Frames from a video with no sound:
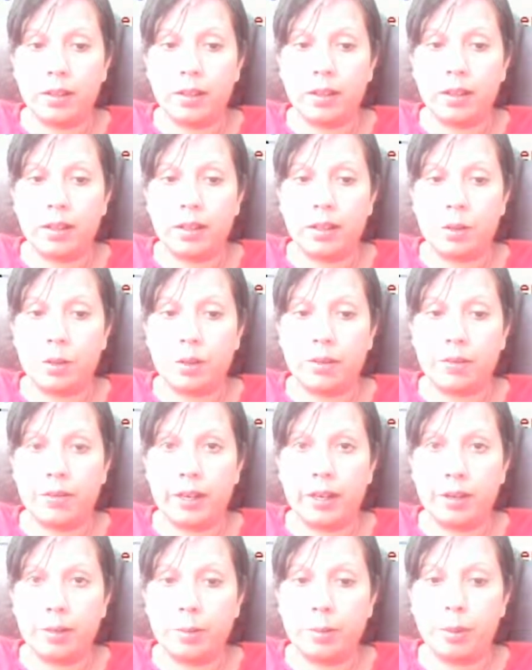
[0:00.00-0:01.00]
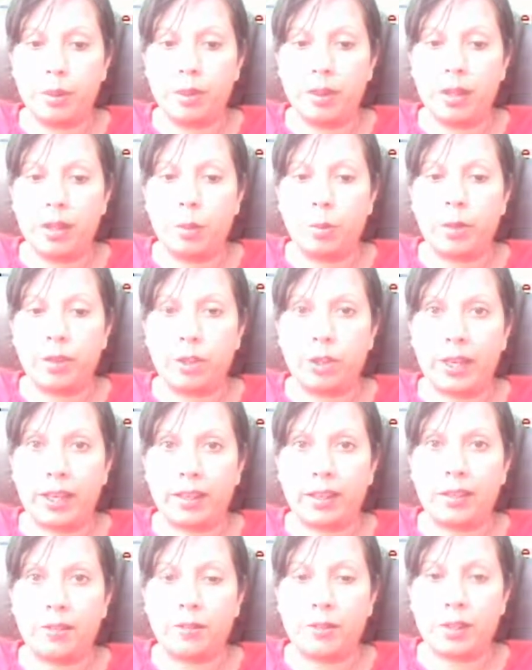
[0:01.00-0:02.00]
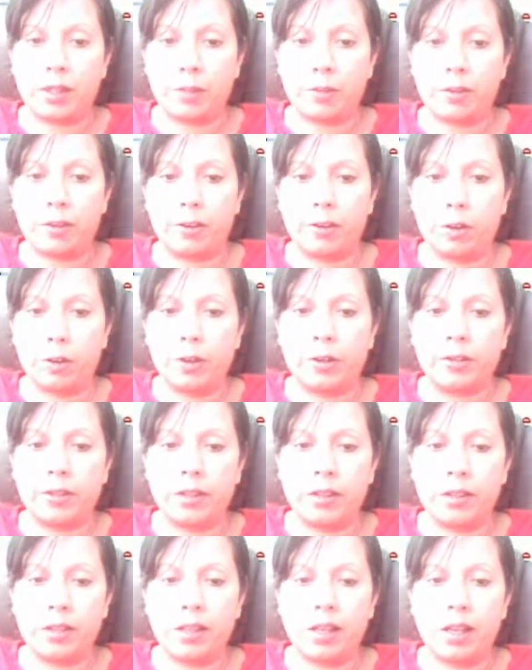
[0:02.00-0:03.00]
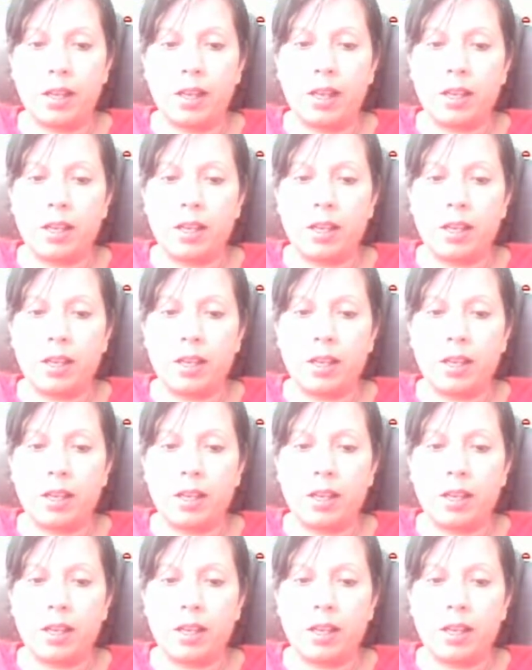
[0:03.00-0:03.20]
into a variable, we're checking for something or equivalence.